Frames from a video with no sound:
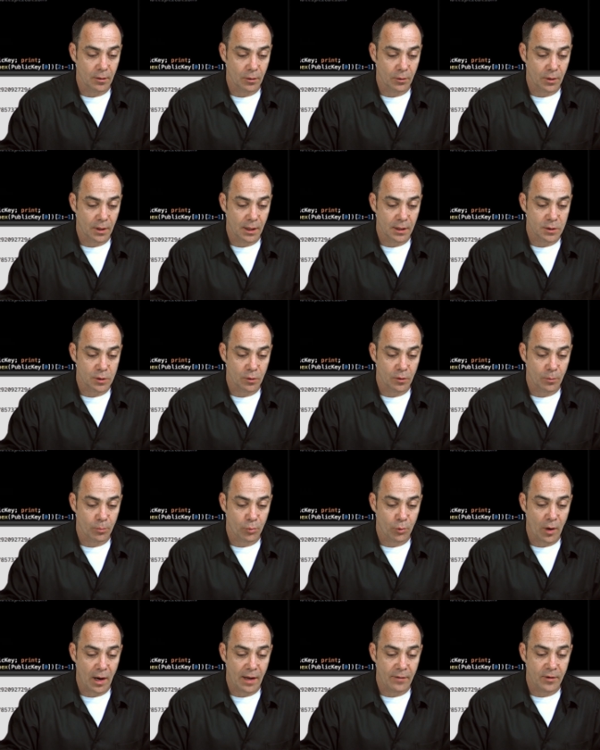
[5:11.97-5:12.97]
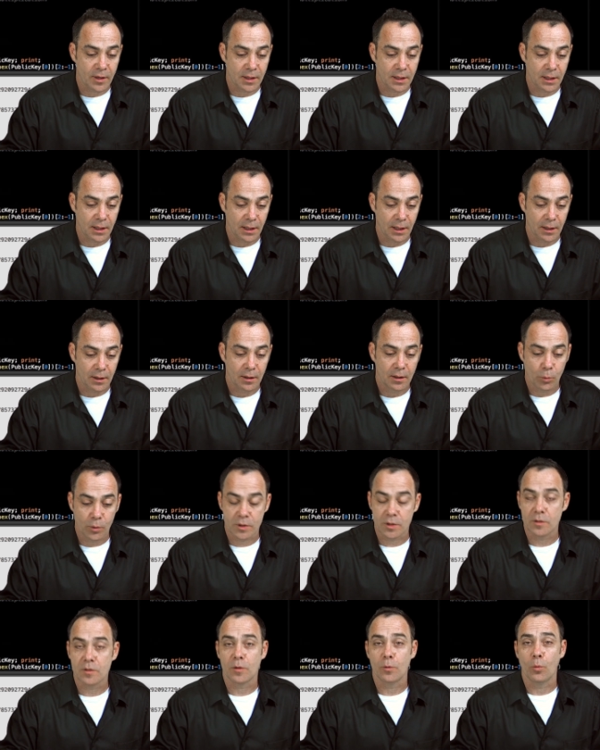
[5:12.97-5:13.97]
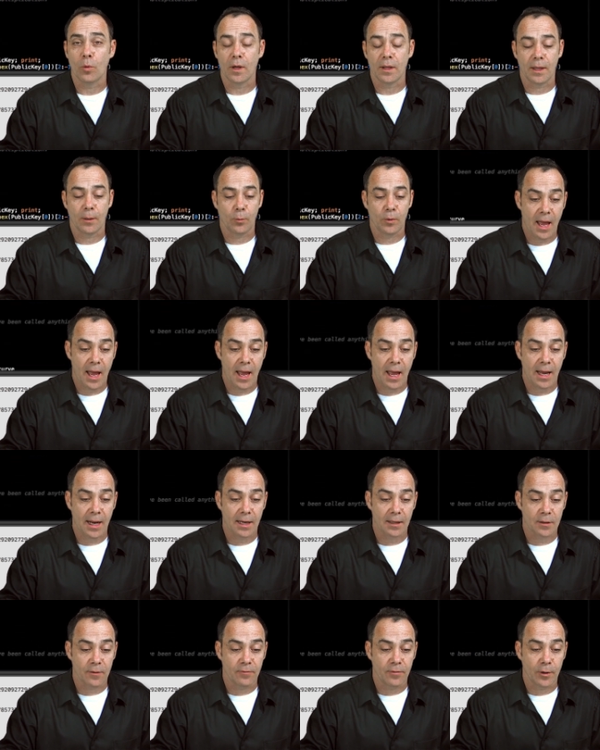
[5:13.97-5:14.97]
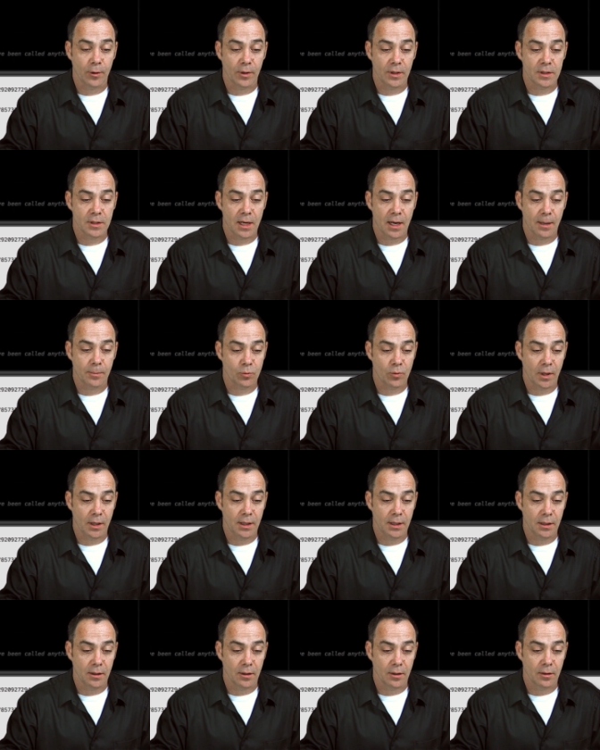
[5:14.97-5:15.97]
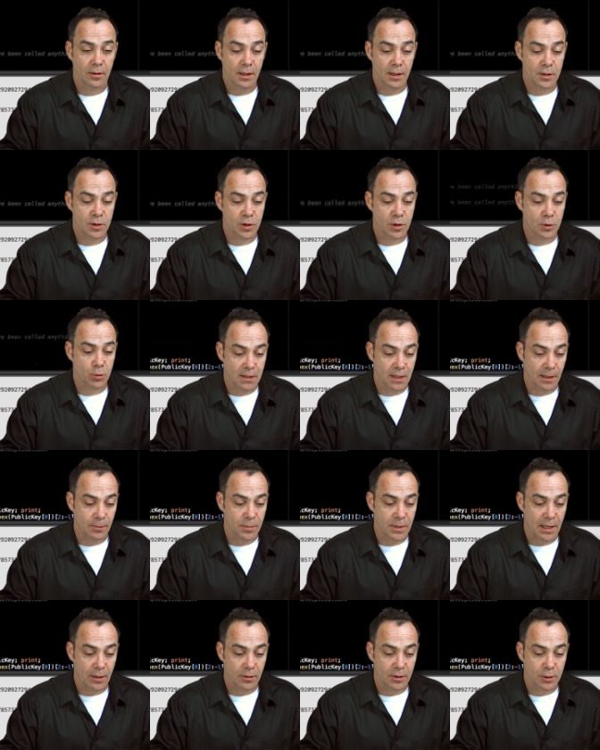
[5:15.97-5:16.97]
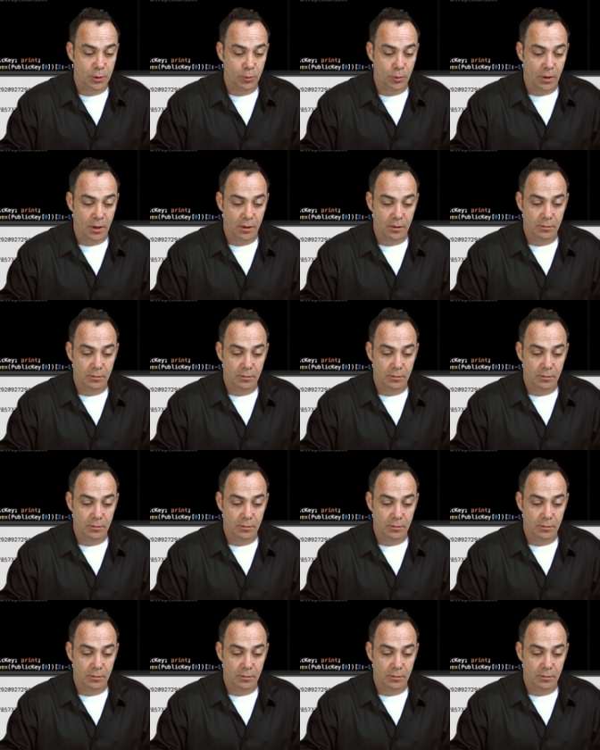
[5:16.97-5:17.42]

Okay, so the private key, which is the one that we had at the very top right here, is just typed out into a